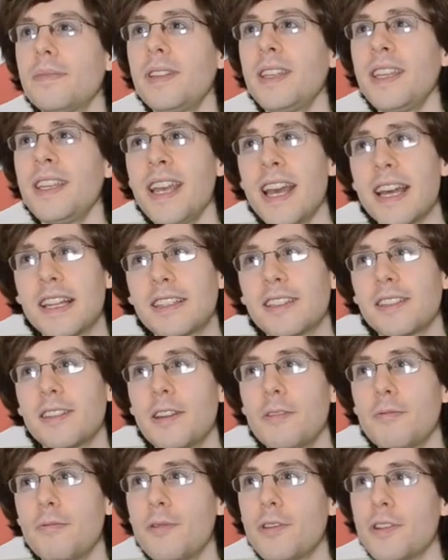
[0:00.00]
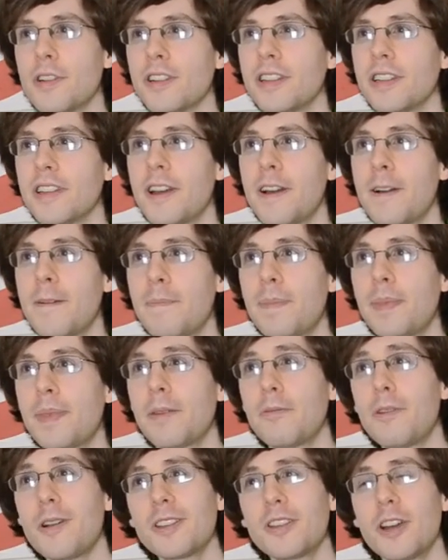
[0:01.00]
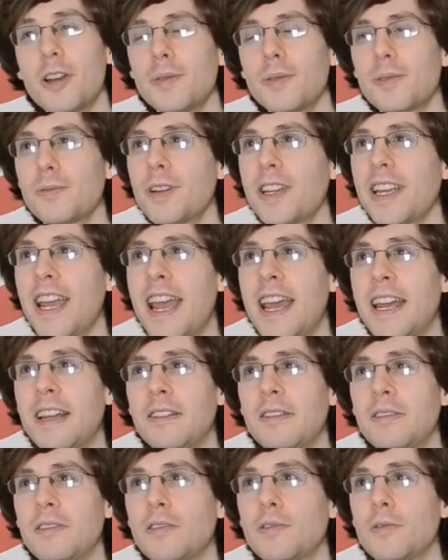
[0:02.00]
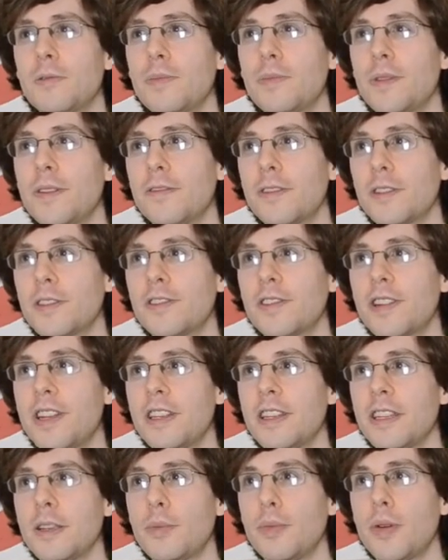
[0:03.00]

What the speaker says: Yes, I would. There are times where it can sort of be frustrating,